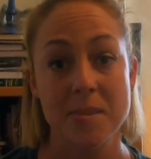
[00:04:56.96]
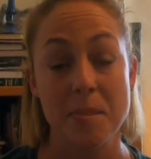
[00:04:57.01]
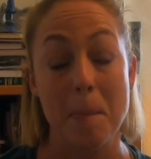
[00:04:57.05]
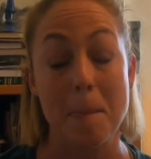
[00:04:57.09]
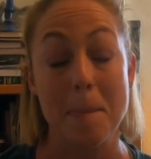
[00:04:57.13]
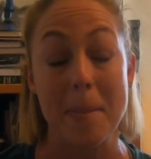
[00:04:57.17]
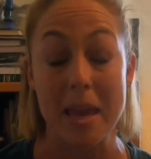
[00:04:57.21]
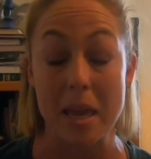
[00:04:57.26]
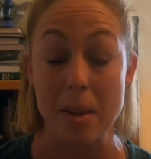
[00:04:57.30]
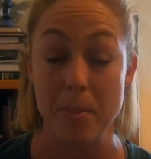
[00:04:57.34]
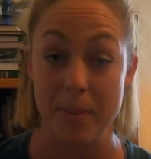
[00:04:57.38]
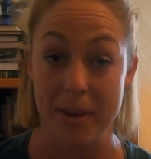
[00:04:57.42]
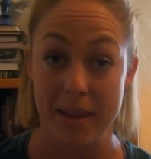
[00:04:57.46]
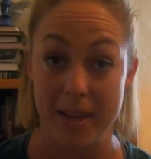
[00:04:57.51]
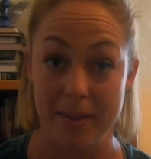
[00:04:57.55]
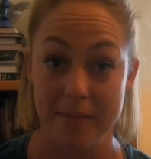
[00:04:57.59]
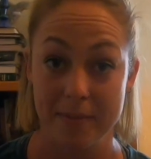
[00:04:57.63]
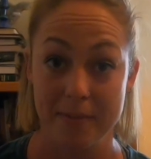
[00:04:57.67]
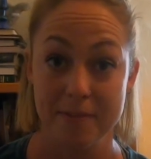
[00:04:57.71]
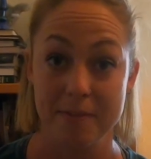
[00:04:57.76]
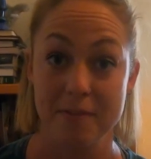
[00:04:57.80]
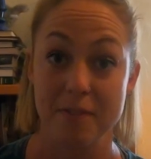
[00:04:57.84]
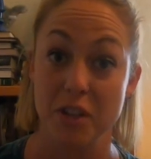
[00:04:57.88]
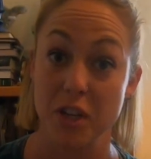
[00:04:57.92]

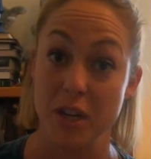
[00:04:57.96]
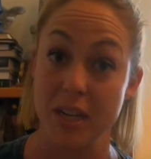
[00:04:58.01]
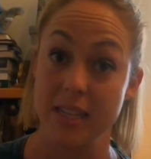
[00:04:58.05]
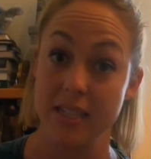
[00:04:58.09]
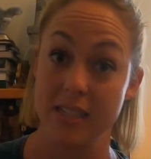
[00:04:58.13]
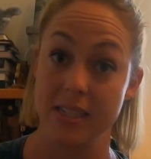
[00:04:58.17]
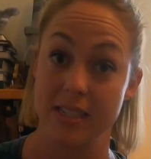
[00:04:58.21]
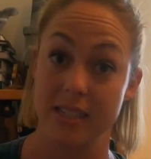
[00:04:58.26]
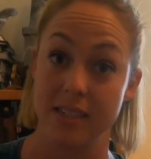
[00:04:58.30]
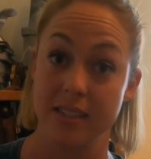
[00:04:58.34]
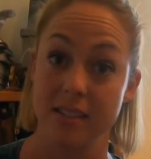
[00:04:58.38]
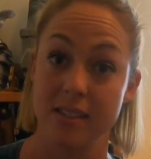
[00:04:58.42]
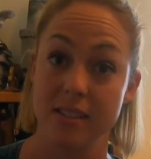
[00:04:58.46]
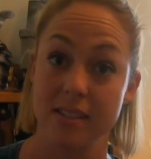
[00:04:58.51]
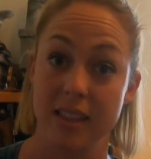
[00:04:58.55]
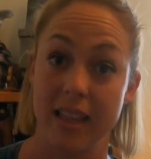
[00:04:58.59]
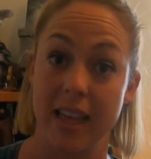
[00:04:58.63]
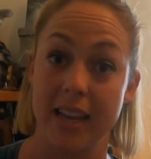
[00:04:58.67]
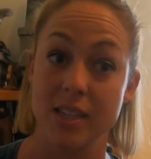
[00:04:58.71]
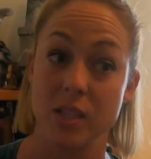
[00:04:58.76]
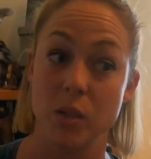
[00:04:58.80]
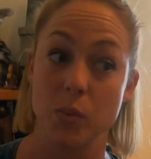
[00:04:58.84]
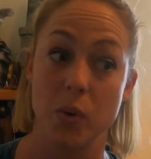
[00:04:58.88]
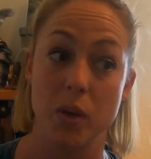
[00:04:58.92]
Maybe, for instance,
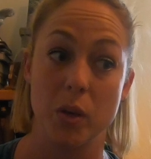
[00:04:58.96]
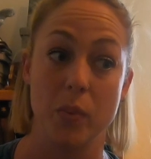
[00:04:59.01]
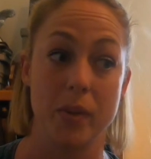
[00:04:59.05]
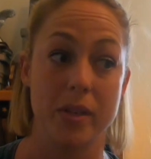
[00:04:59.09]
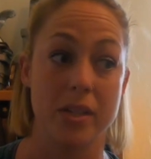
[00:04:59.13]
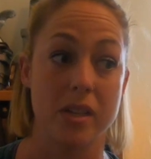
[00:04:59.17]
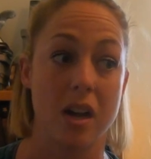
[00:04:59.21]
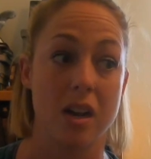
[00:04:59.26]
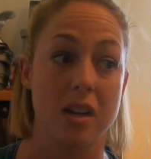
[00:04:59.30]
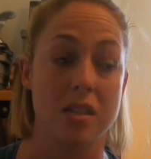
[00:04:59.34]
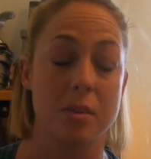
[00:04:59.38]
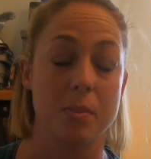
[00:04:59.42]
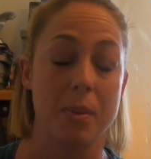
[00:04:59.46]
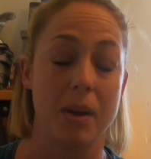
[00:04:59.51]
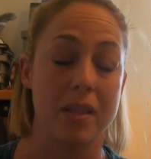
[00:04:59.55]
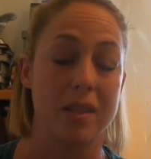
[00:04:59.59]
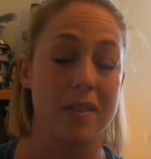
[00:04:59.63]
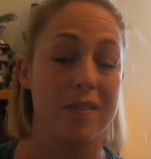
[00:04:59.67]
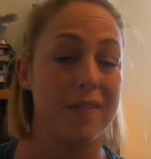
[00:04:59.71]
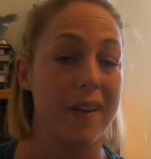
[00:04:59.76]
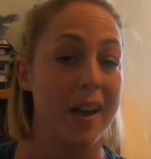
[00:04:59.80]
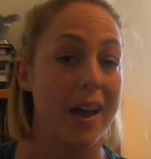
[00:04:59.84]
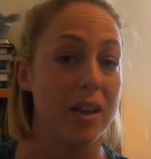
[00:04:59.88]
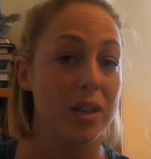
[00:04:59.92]
last week we talked about
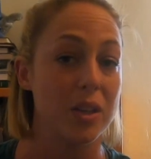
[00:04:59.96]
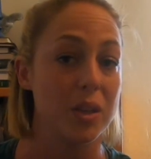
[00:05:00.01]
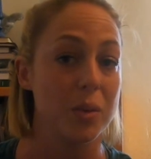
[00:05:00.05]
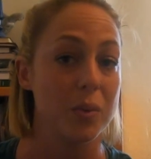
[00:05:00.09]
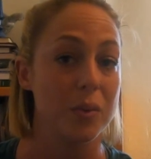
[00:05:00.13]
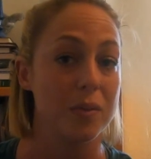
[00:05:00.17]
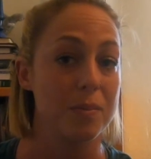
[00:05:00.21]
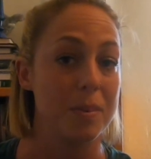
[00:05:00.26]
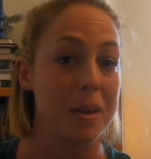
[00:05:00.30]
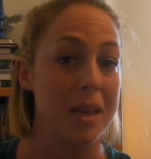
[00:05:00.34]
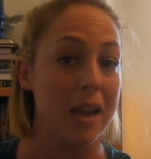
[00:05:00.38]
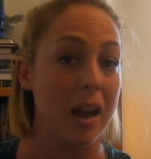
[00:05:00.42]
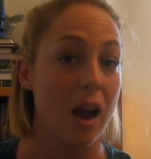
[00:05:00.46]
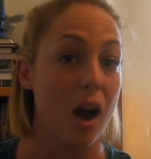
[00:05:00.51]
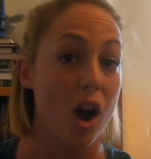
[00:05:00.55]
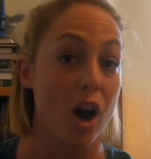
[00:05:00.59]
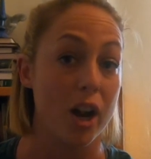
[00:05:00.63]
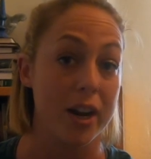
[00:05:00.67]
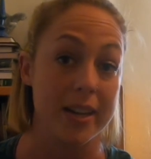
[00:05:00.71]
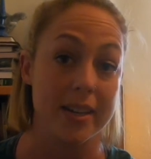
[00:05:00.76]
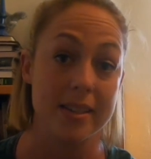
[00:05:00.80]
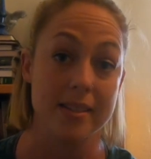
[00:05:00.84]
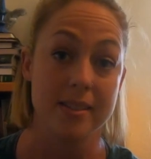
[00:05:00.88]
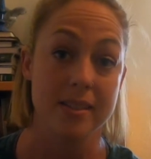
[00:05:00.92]
the value of being
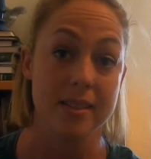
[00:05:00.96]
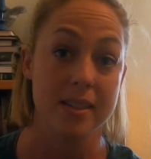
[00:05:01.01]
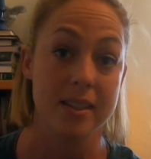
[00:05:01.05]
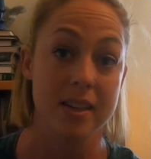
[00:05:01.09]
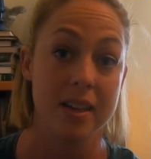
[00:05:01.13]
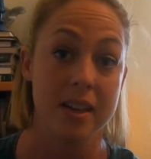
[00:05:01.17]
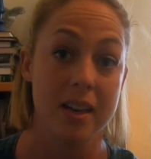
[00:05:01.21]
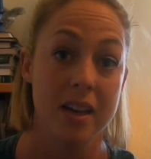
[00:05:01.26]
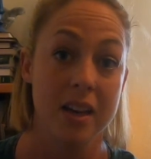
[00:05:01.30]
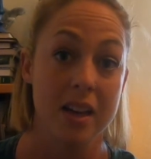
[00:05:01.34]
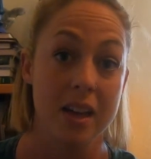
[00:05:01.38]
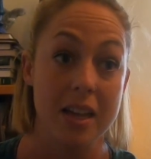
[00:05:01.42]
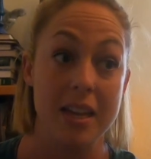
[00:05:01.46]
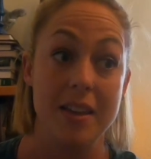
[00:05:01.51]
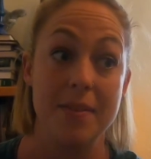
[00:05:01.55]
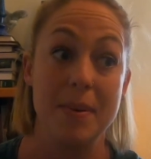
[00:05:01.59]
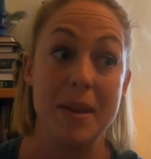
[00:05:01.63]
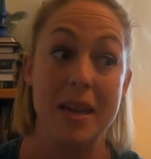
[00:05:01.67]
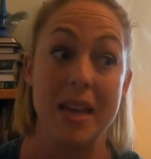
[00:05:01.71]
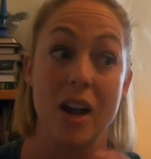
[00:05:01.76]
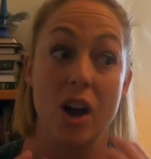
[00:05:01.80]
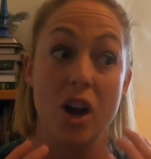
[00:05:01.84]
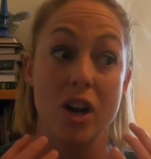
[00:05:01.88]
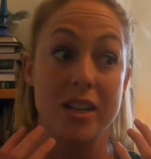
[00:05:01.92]
honest.
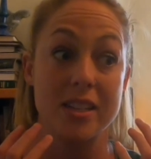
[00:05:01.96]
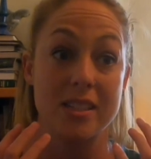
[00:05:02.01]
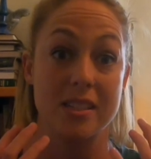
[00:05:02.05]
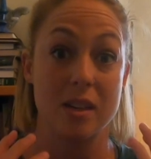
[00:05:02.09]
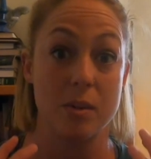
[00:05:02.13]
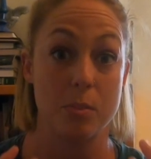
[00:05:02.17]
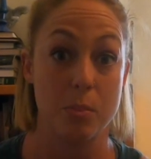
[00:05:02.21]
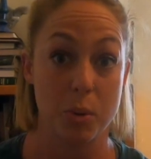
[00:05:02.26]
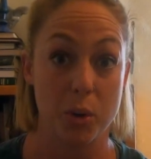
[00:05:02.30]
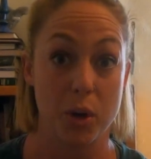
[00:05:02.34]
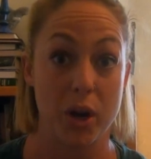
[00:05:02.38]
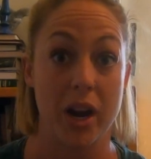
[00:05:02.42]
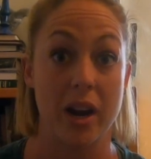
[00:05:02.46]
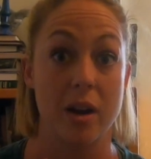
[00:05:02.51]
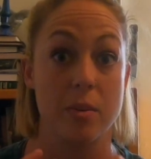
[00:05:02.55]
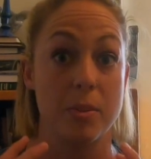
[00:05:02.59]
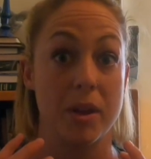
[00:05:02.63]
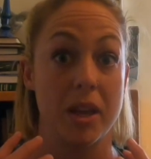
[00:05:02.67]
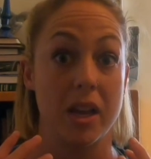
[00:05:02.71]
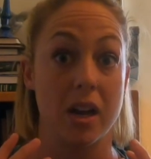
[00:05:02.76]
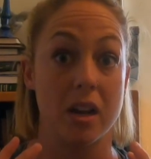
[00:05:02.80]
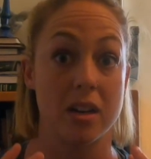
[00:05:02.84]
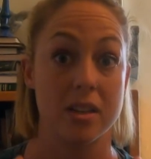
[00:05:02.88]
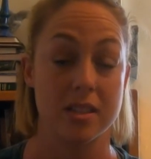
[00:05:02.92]
Being honest in prayer and
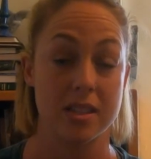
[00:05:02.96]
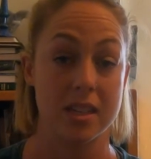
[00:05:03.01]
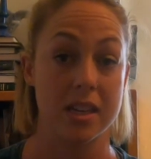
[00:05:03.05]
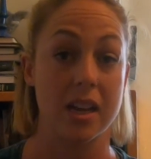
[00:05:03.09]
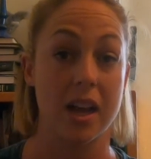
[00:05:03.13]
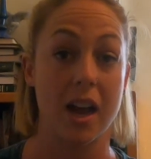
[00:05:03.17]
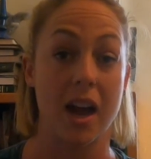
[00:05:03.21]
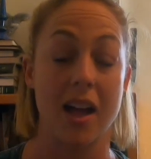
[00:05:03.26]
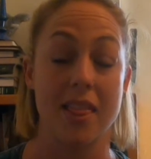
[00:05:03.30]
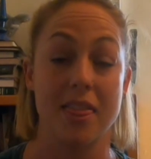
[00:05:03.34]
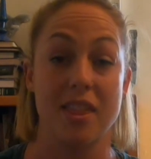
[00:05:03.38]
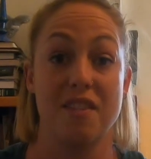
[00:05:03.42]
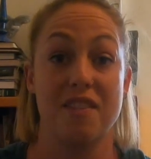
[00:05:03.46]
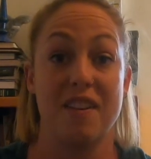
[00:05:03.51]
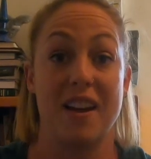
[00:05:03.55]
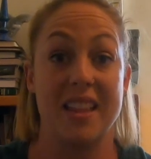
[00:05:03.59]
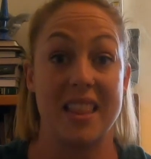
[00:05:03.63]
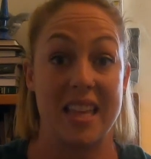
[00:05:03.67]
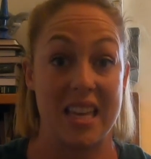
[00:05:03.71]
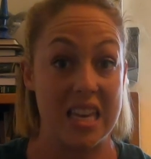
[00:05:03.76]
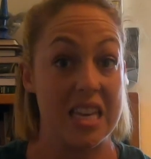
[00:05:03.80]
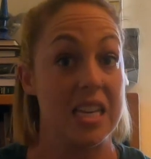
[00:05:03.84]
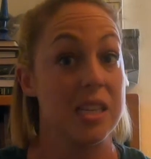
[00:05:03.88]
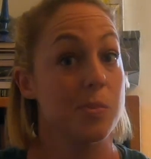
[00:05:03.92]
being honest to God and the fact
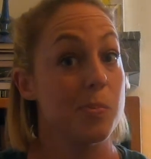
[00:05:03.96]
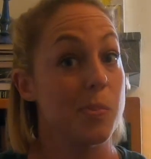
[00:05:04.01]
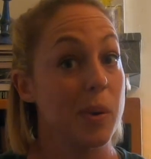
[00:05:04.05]
that he's